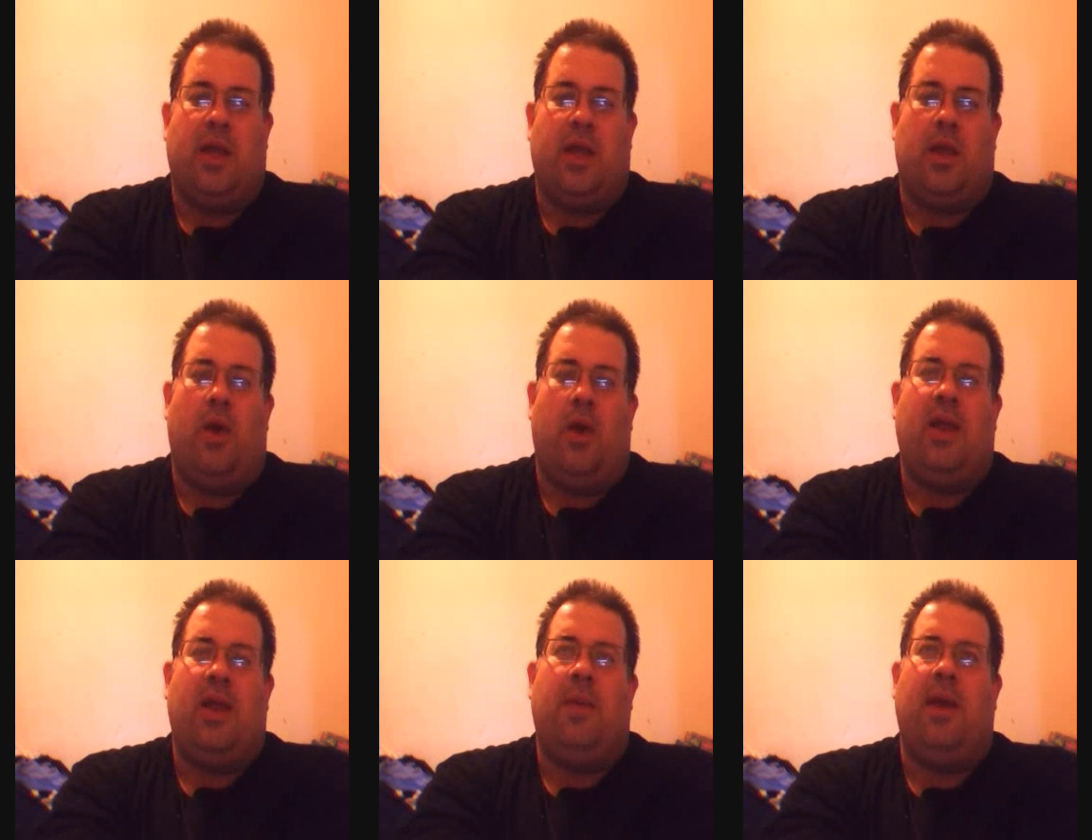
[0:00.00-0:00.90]
The idea
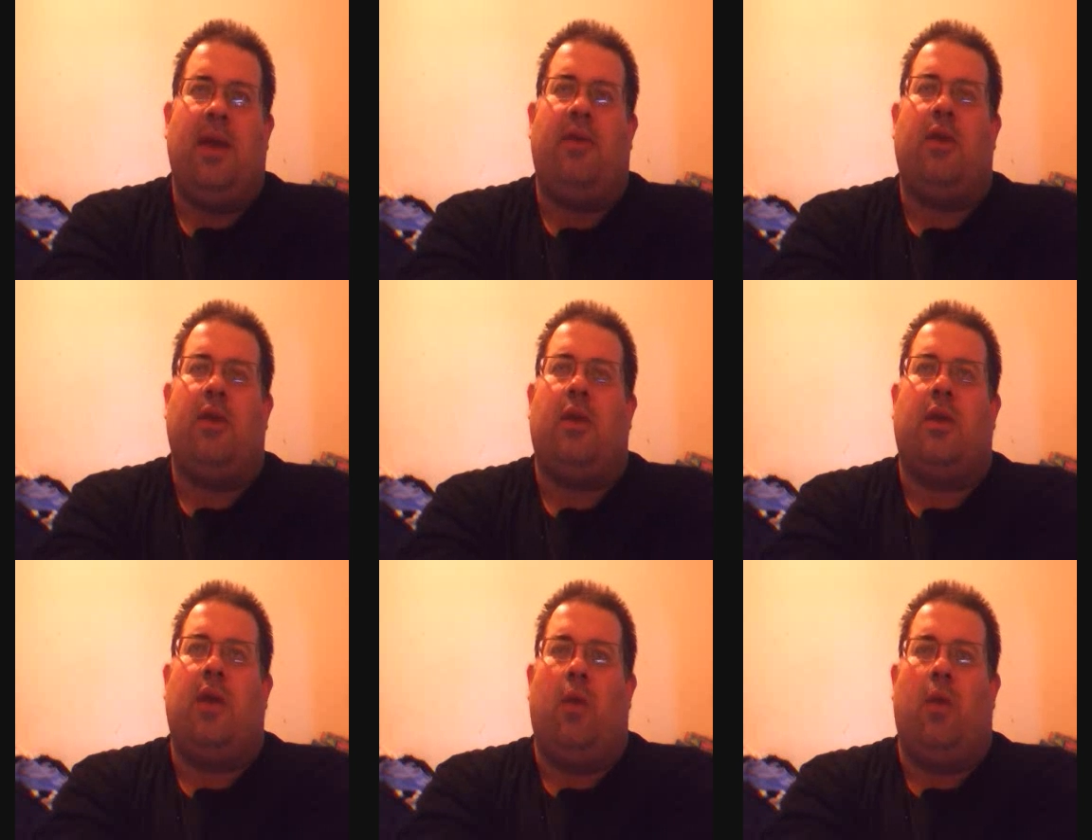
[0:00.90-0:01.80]
being that
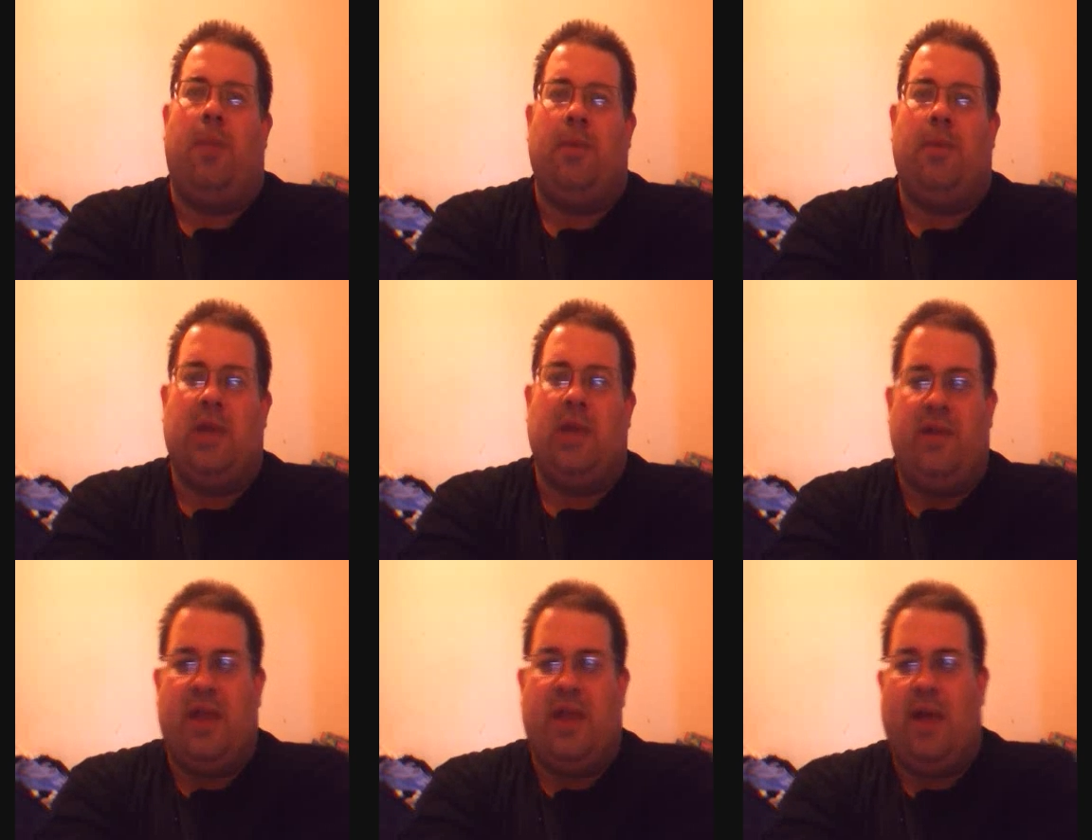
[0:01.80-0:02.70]
people did live in
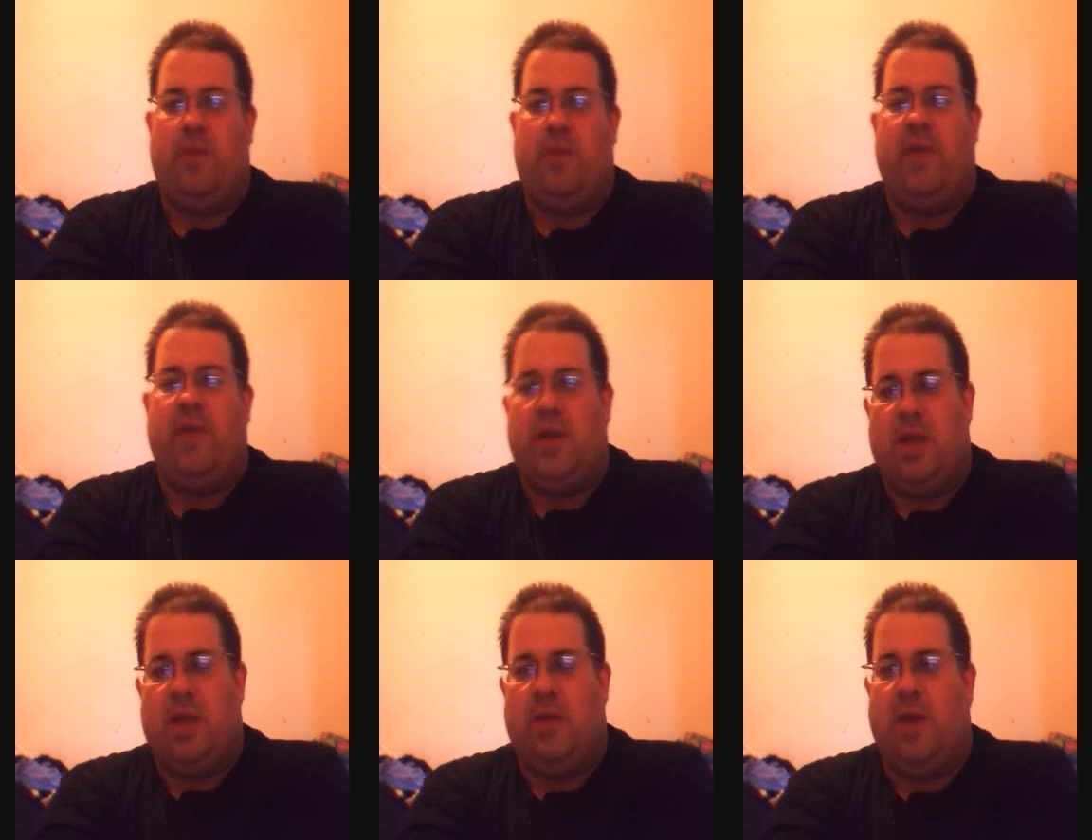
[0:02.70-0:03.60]
towns and villages here
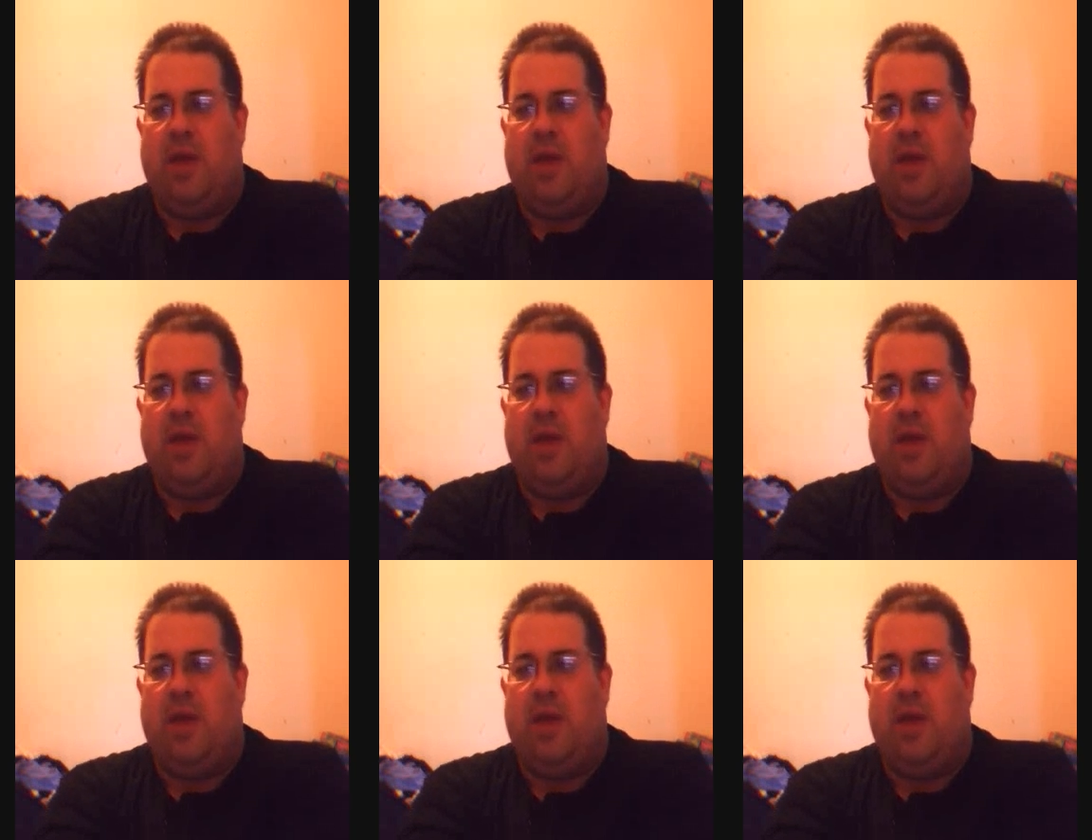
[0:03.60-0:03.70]
and there,